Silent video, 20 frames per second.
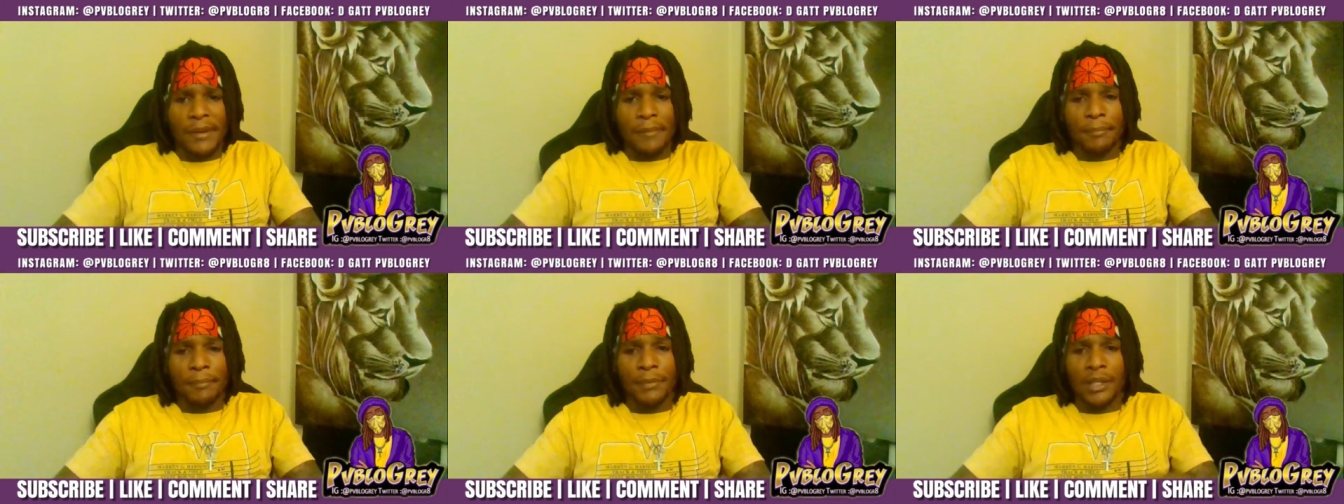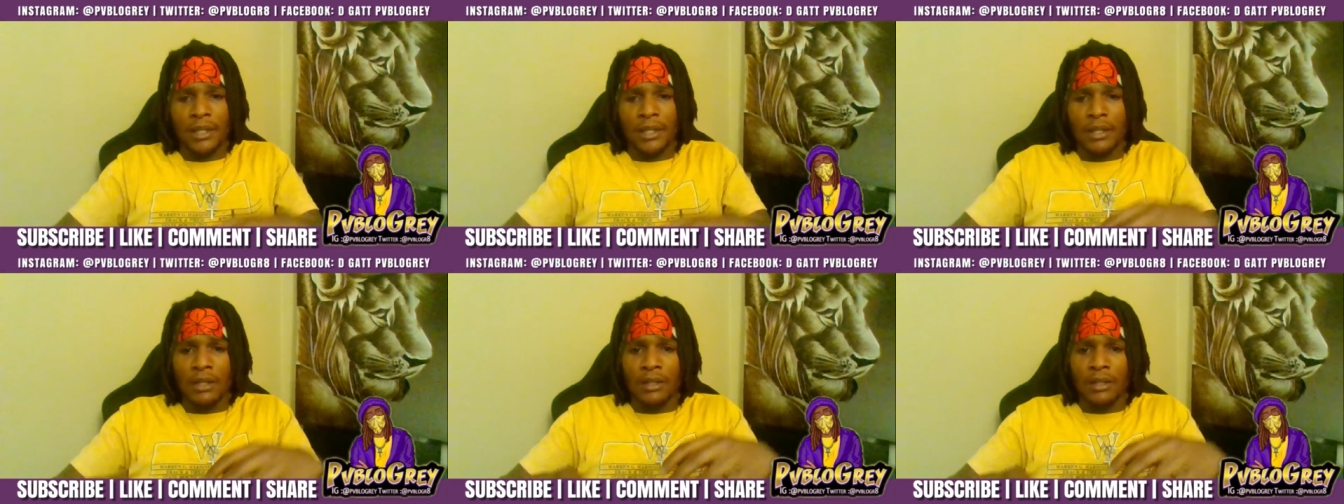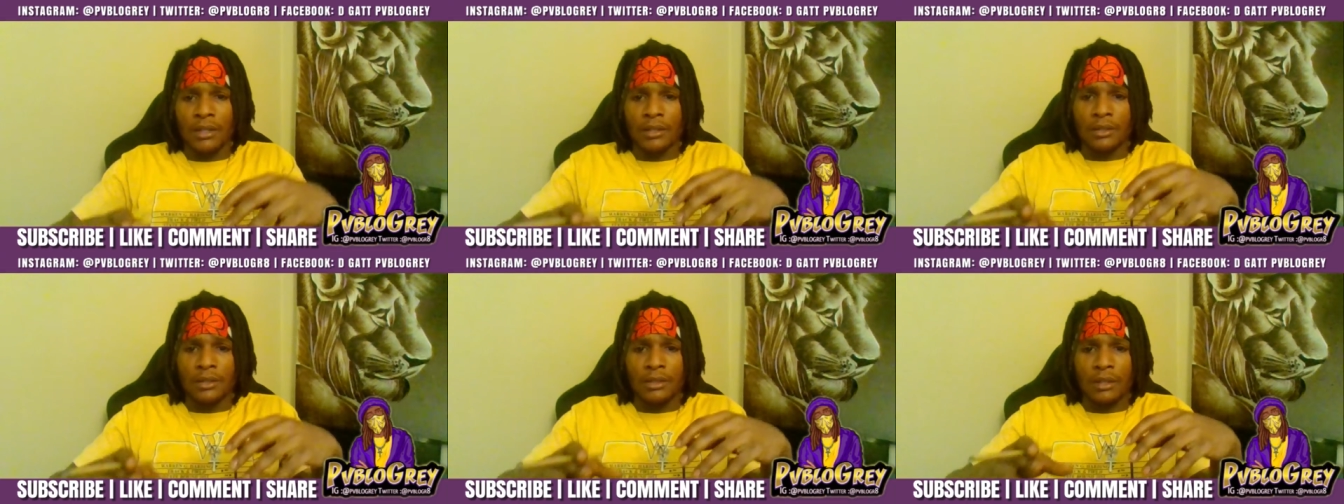
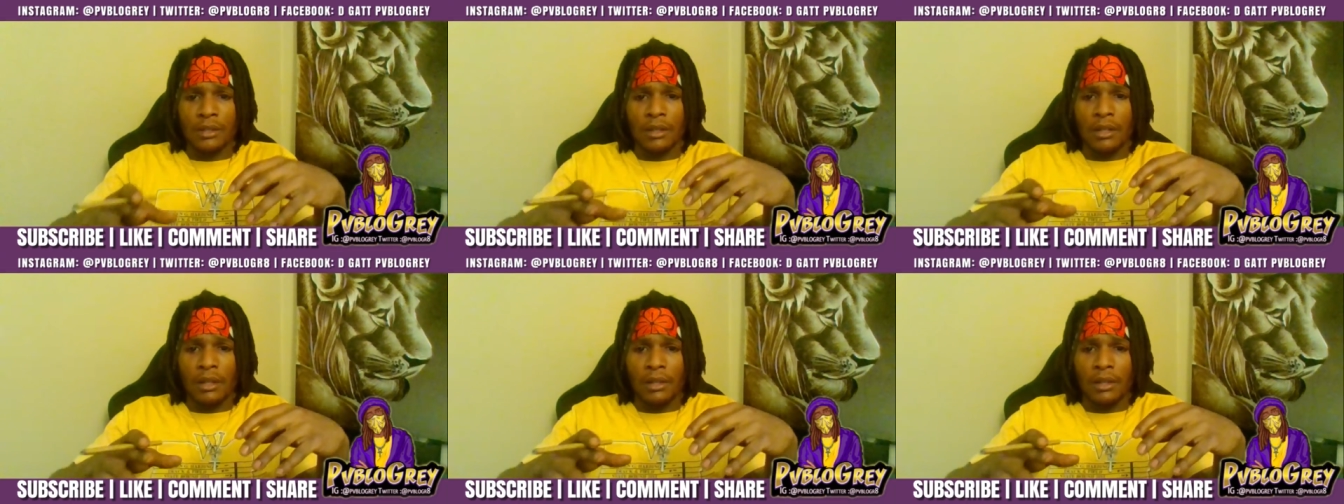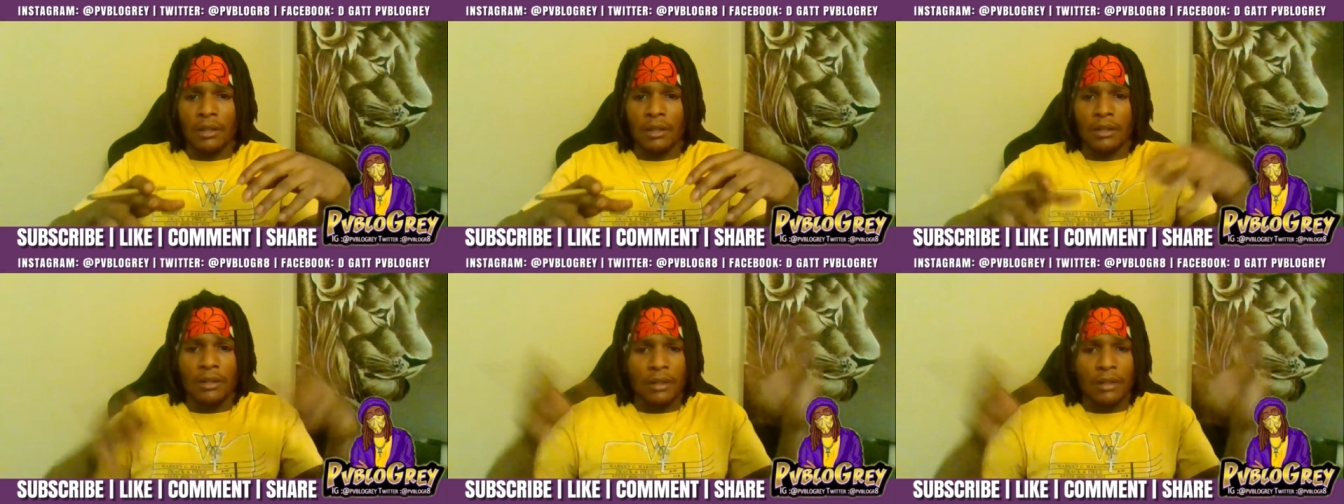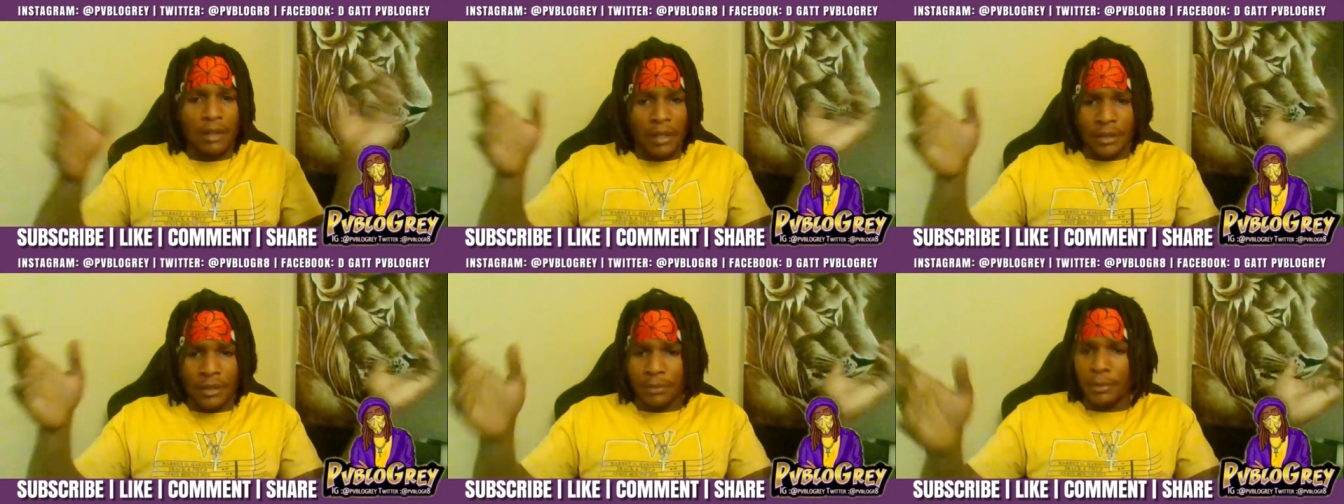because
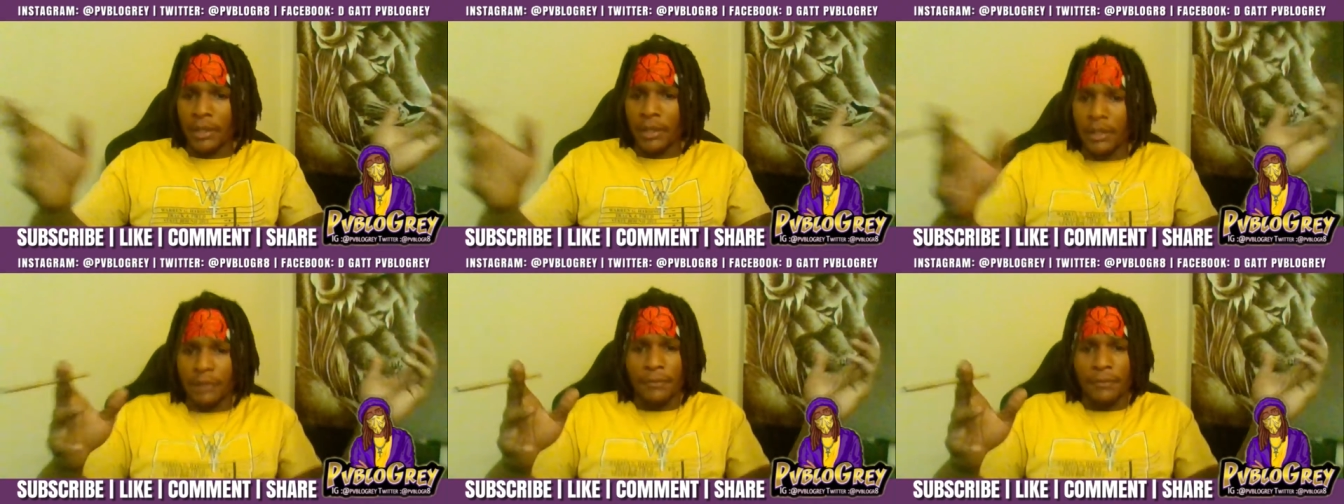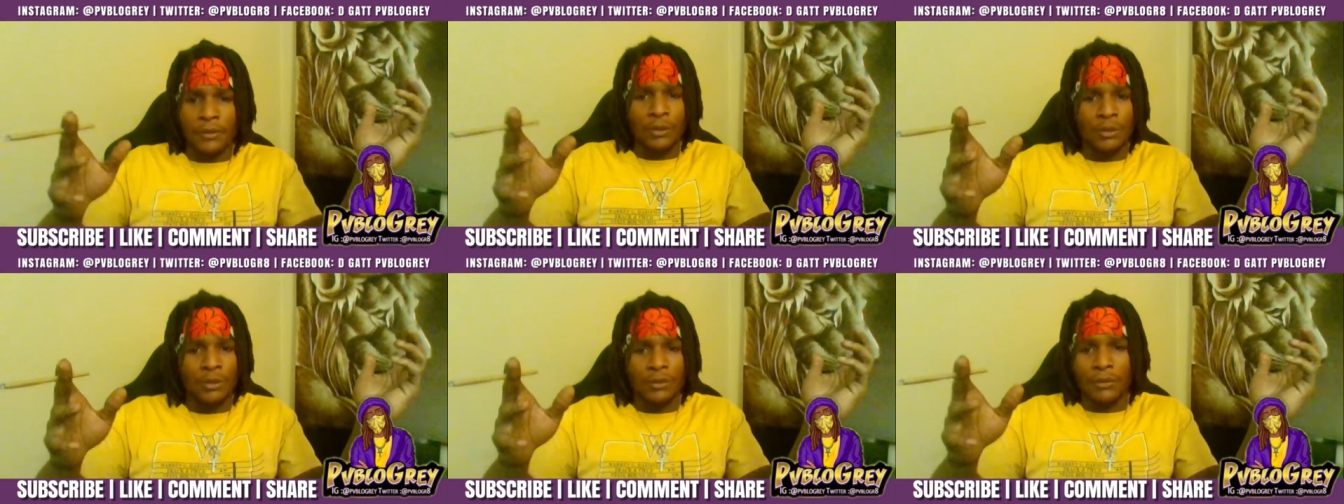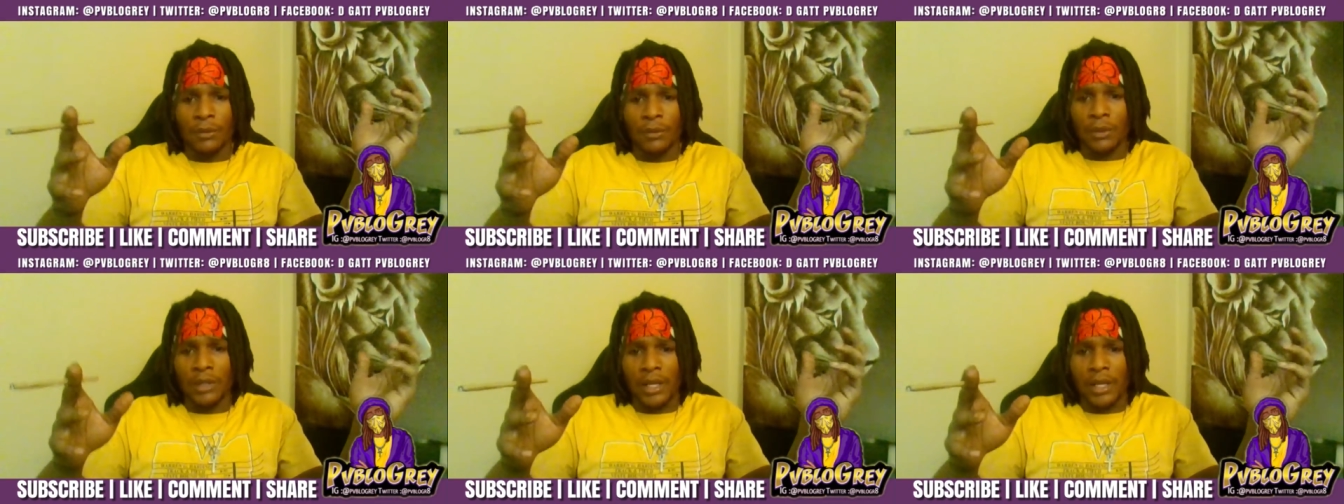it's been confusing
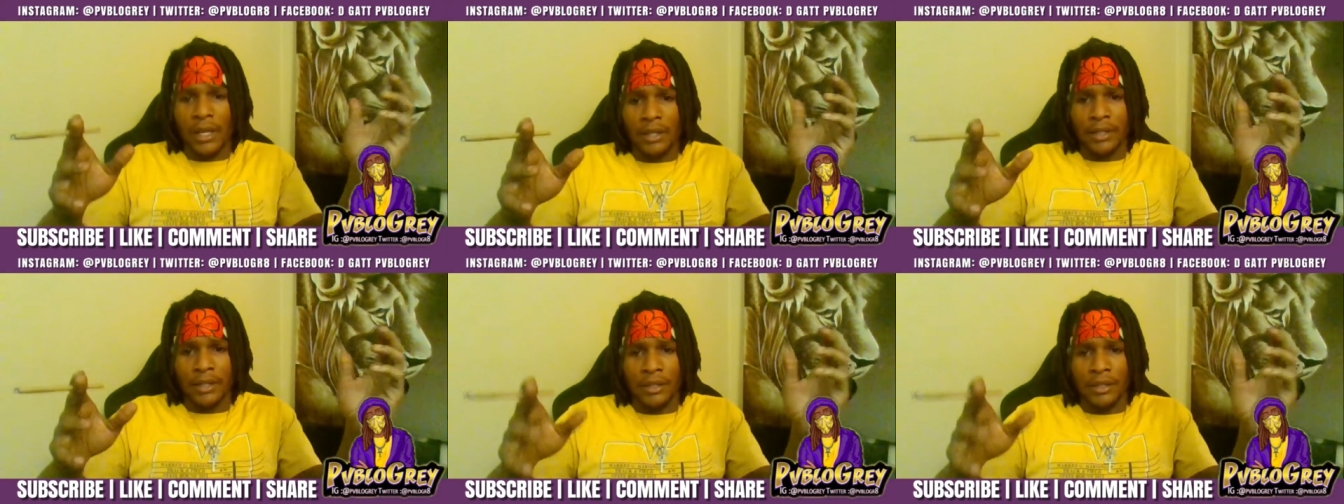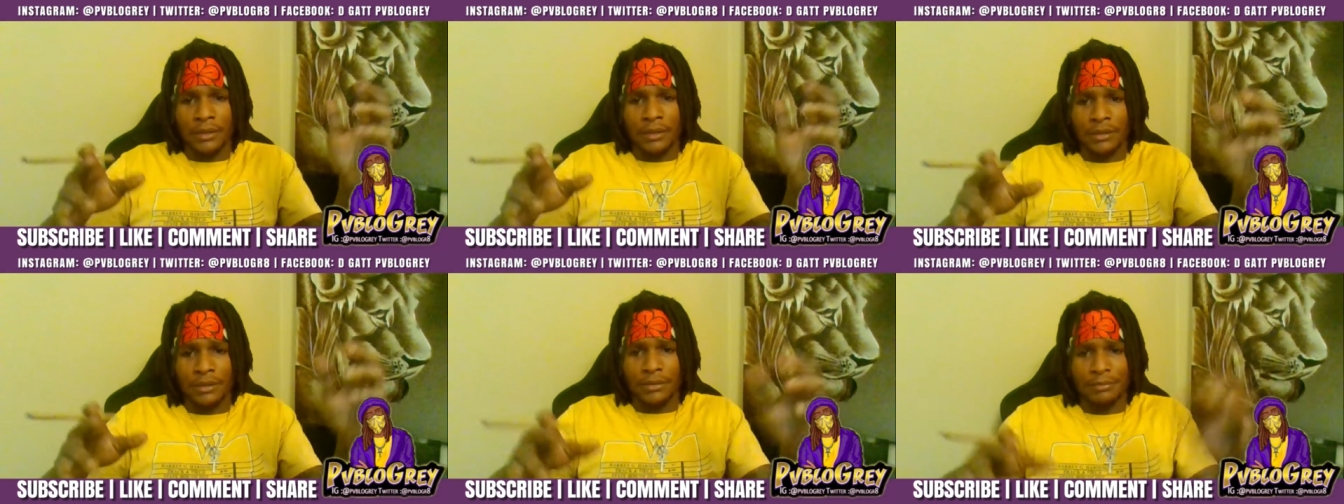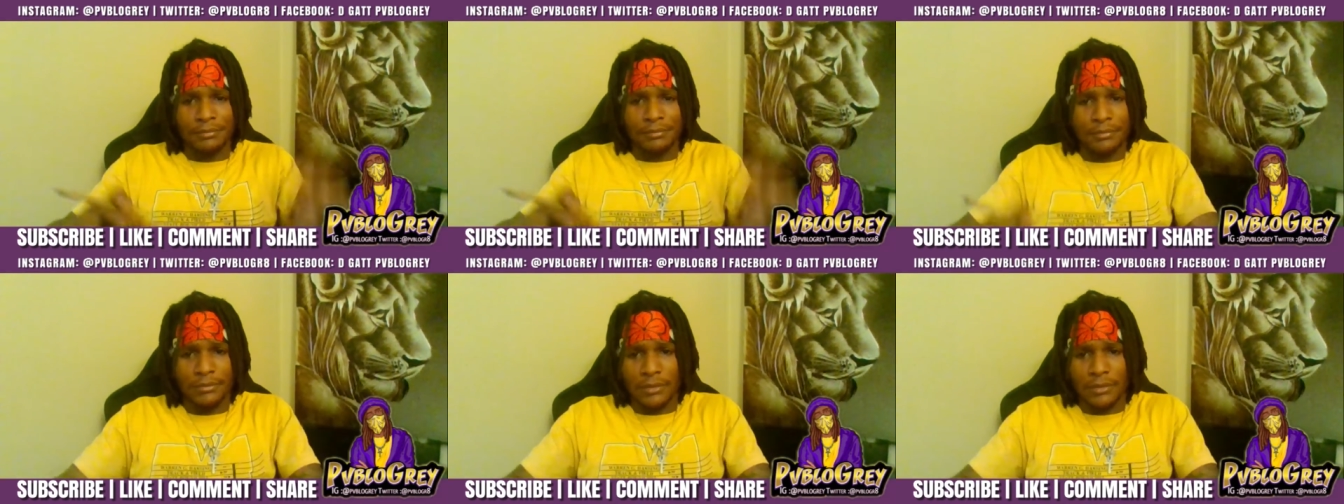for a lot of years.
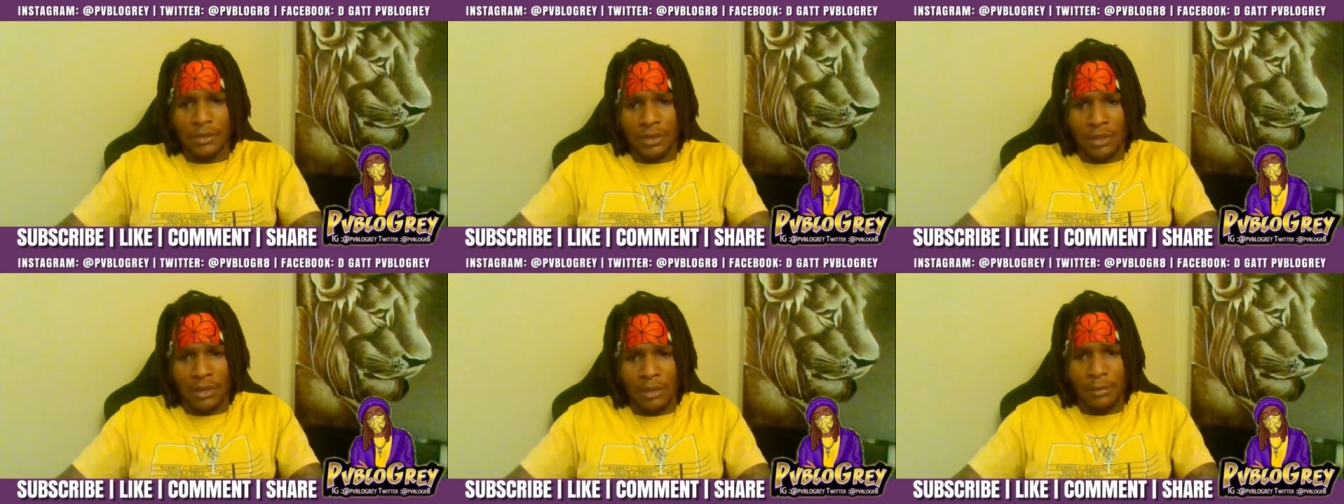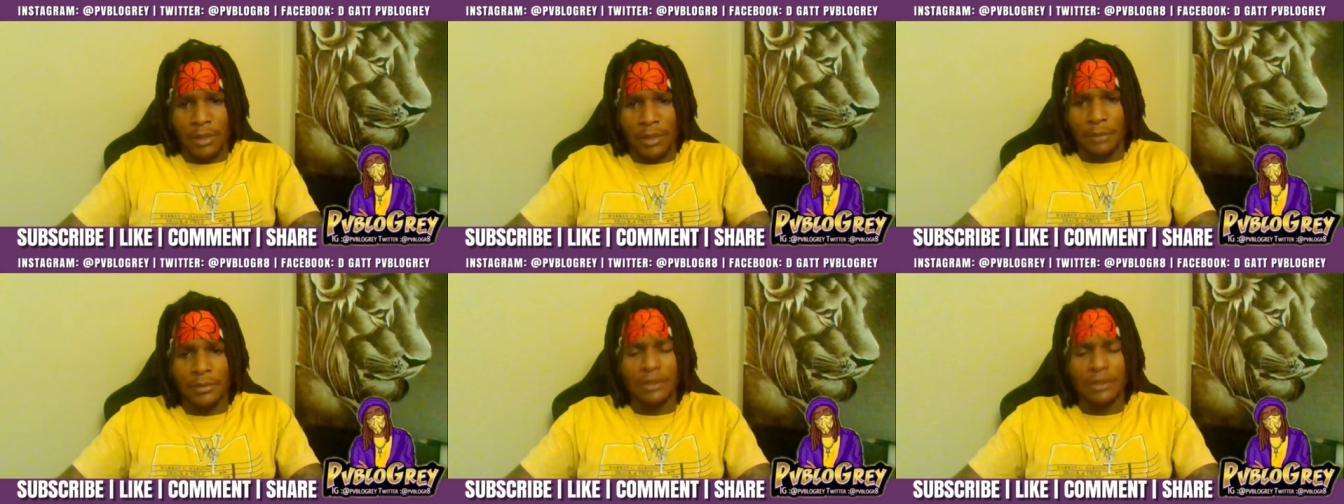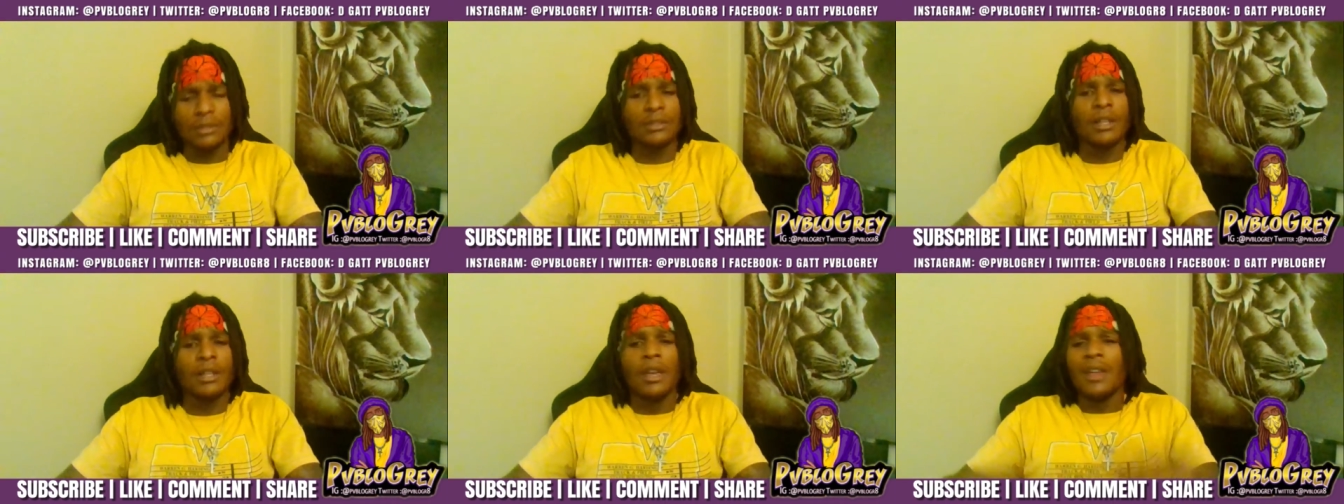Shouldn't have bumped
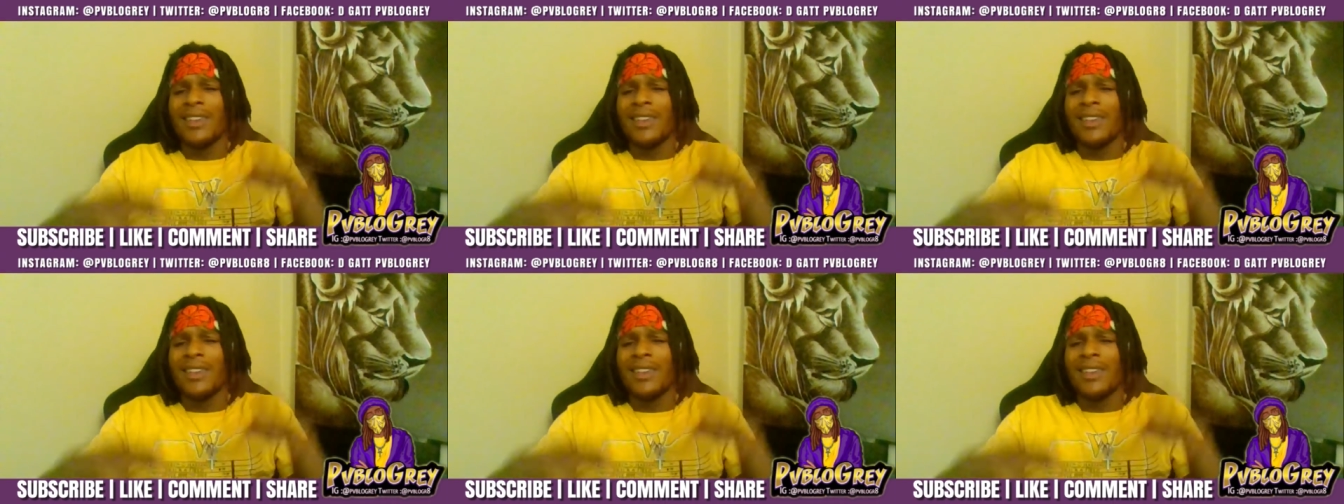this.